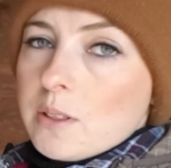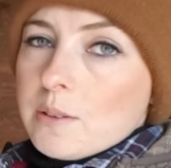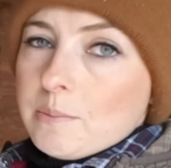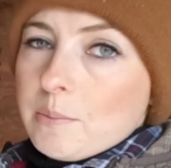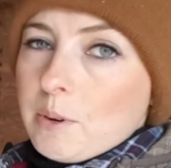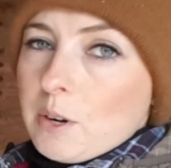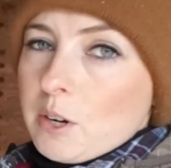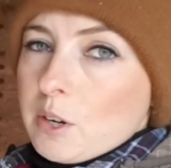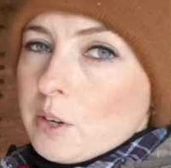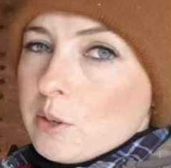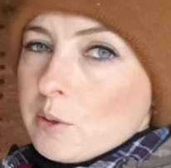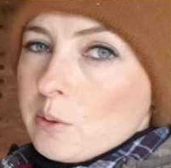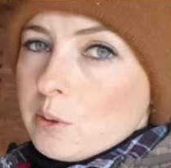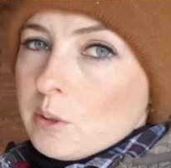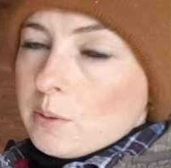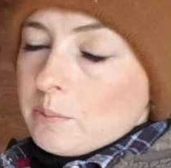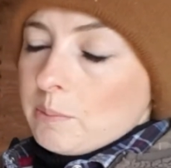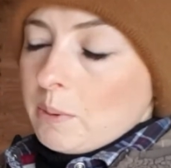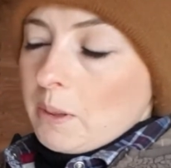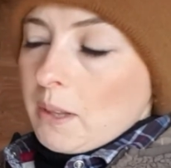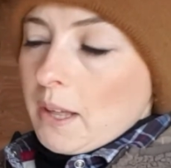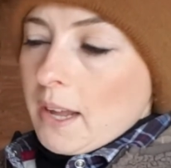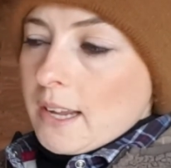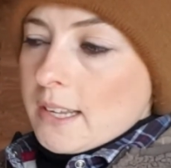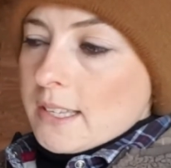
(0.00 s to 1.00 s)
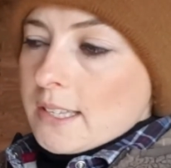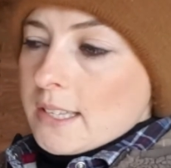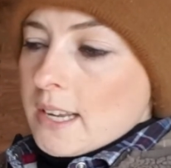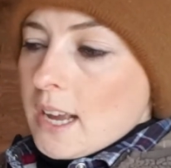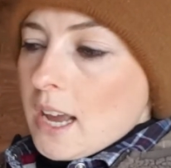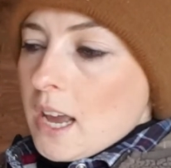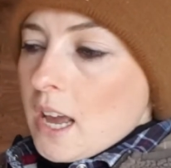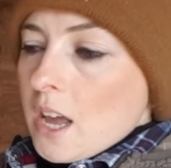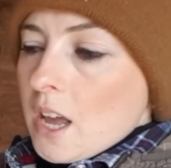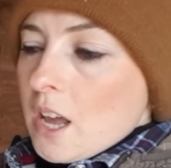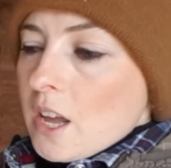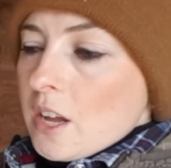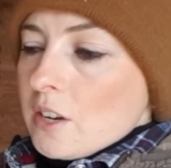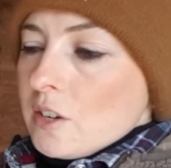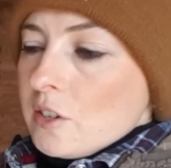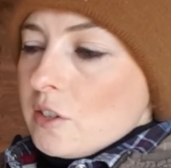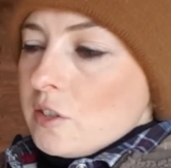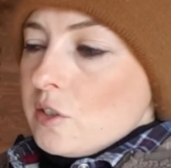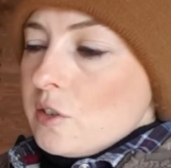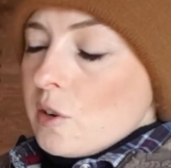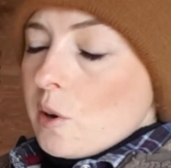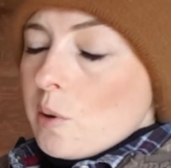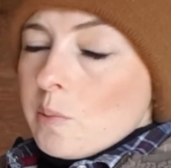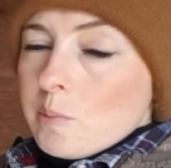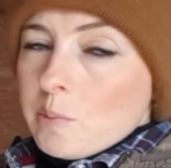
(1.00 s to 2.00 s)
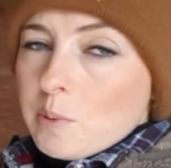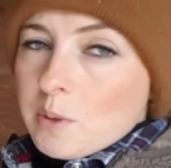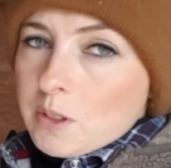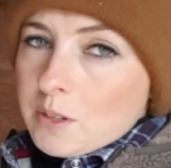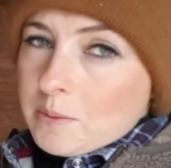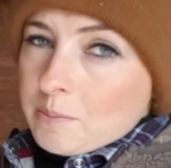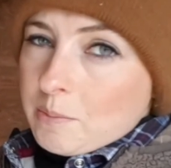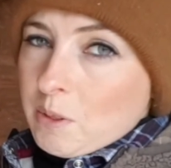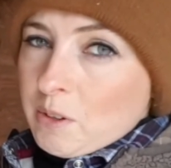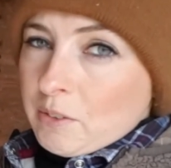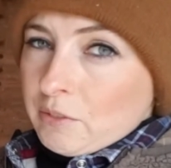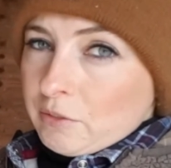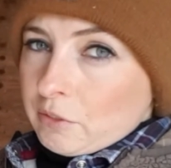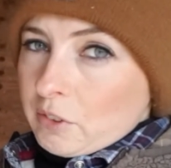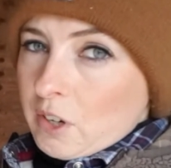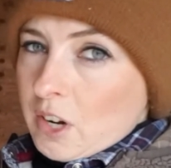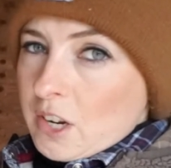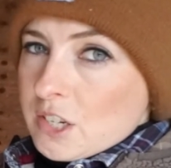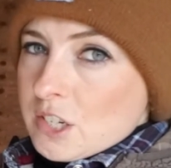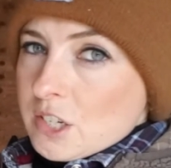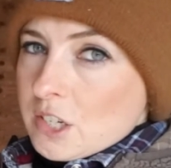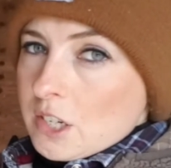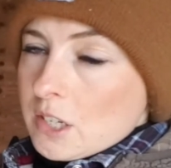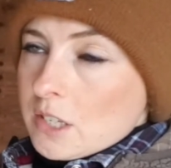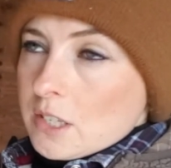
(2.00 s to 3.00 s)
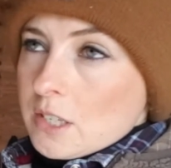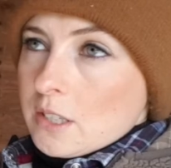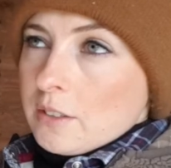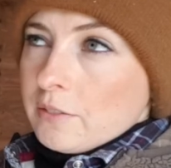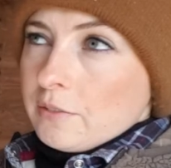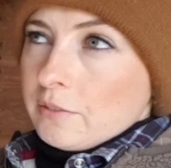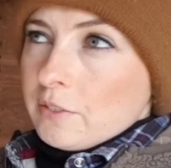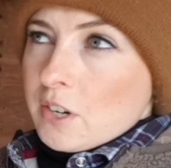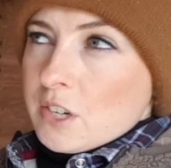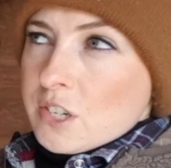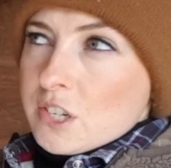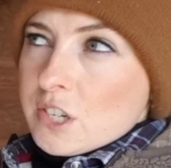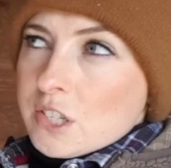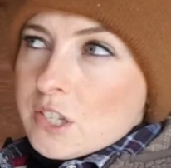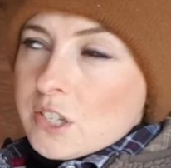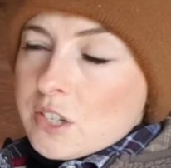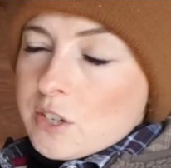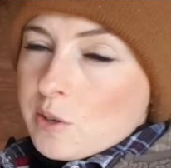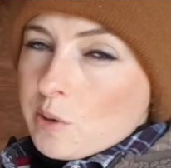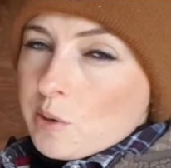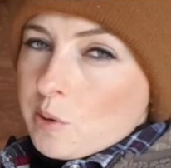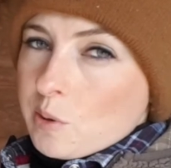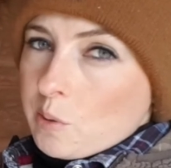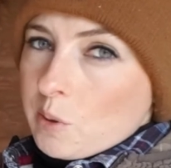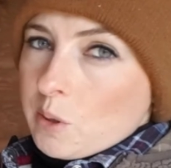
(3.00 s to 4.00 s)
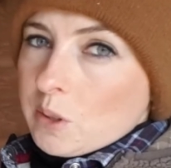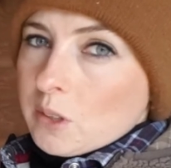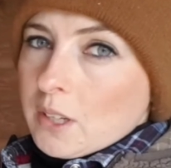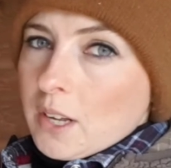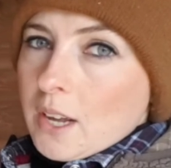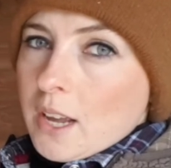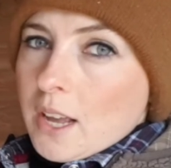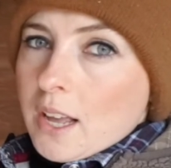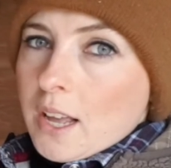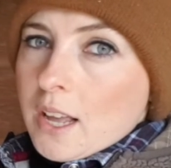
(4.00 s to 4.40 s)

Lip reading: them in a cooler place. Don't put them in the fridge, because in the fridge it's too cold.